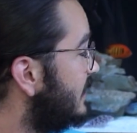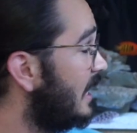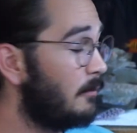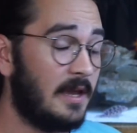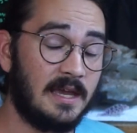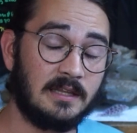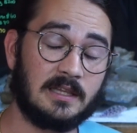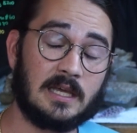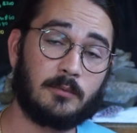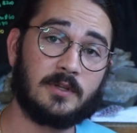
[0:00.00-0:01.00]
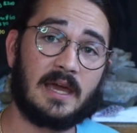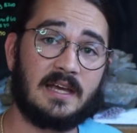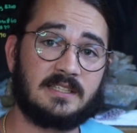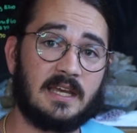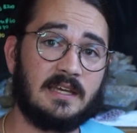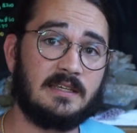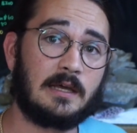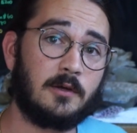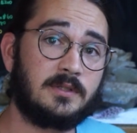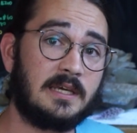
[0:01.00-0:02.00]
came in labeled as a
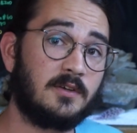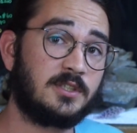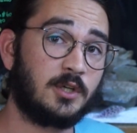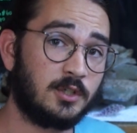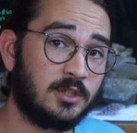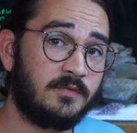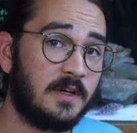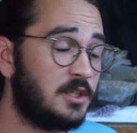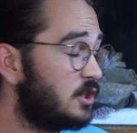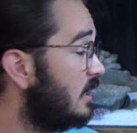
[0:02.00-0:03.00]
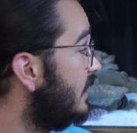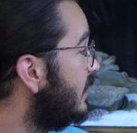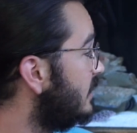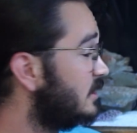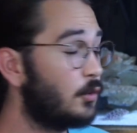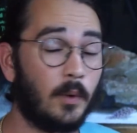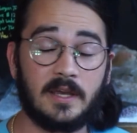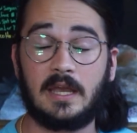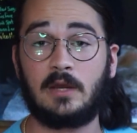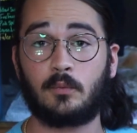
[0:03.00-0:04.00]
yellowtail surgeonfish, and it is
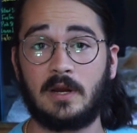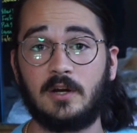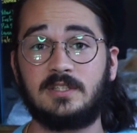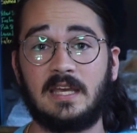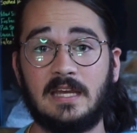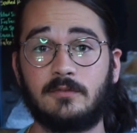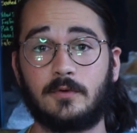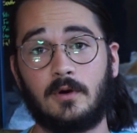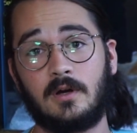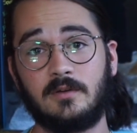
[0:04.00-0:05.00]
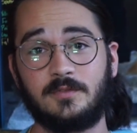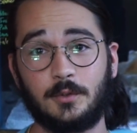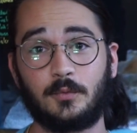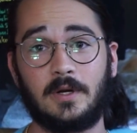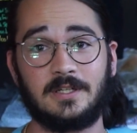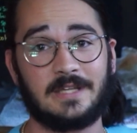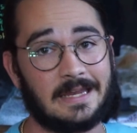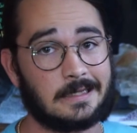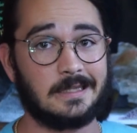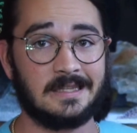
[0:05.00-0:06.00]
quite a rare tang for all of you rare
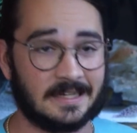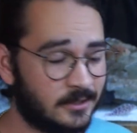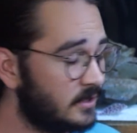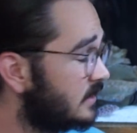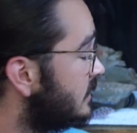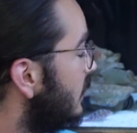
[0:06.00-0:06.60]
tang collectors.